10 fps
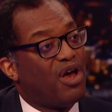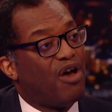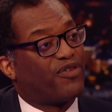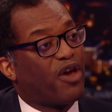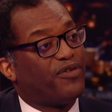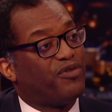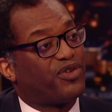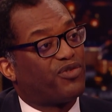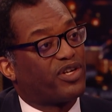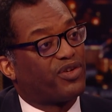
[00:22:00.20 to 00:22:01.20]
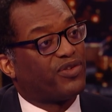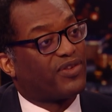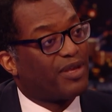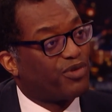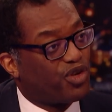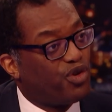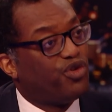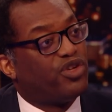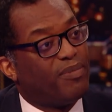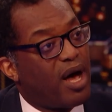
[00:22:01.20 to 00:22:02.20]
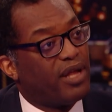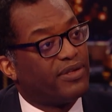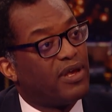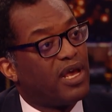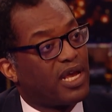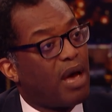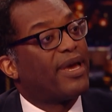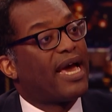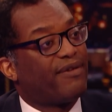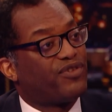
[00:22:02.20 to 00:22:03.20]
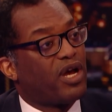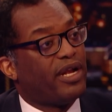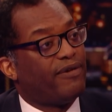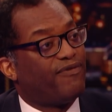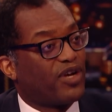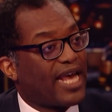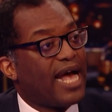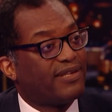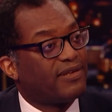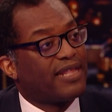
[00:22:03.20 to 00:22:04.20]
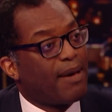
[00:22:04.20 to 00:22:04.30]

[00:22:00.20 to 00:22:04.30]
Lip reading: of COVID restrictions and there was huge demand coming out of China for gas, and